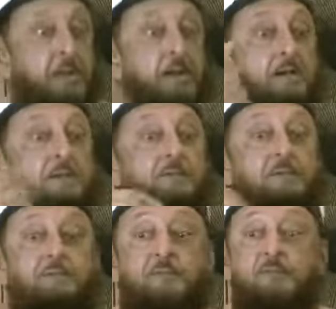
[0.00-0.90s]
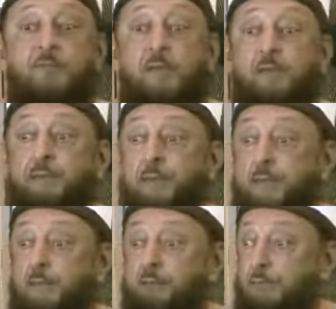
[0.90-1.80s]
because of this
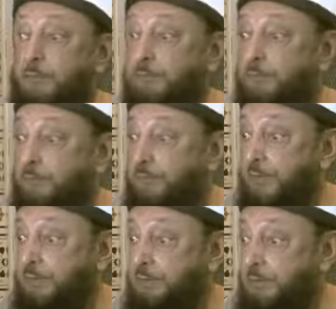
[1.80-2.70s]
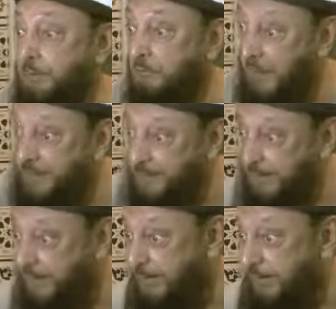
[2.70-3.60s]
idea of the Muslim village. Right
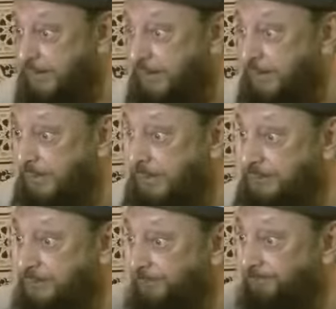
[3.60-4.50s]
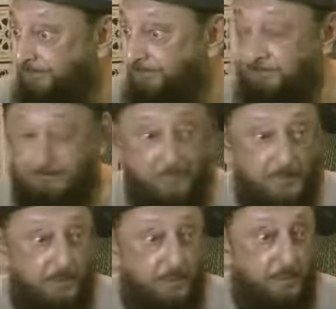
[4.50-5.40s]
here in Malaysia.
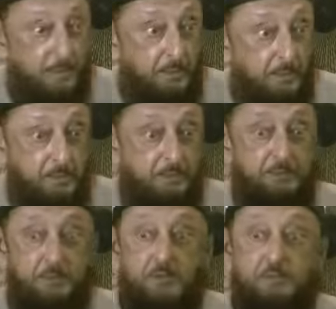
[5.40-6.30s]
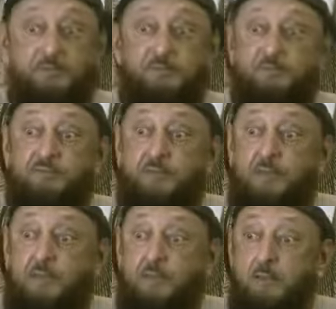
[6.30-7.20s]
There's another
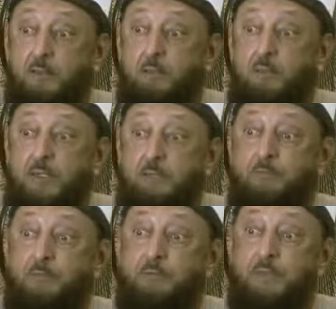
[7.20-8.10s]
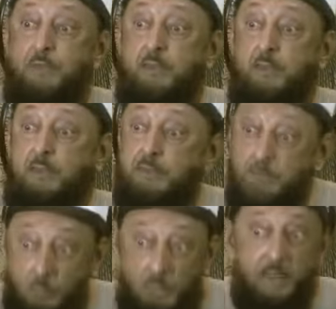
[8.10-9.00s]
sister who came to me.
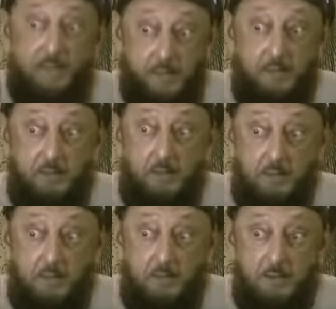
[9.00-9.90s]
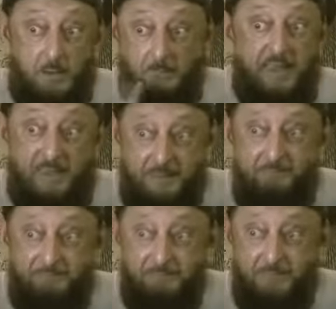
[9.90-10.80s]
These are women, not men.